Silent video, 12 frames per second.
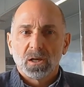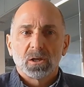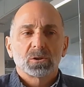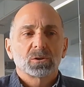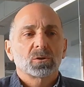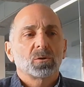
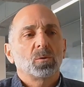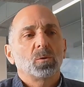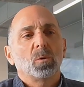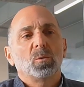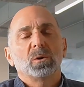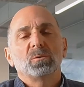So
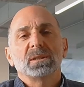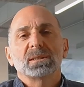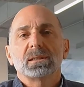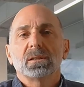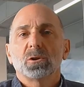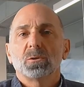when we
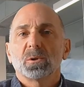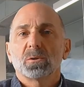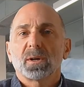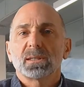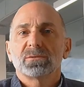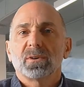see a human
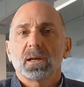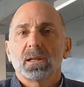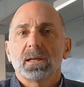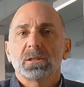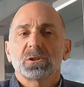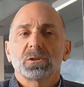rights
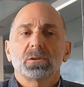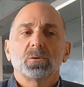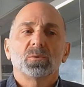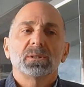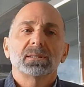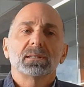violation,
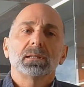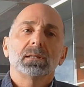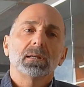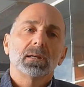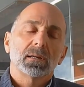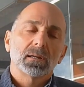we
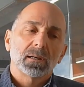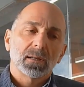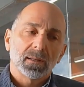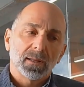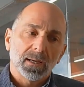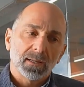see
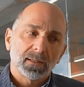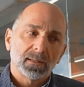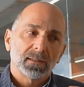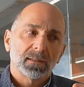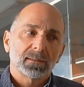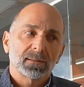that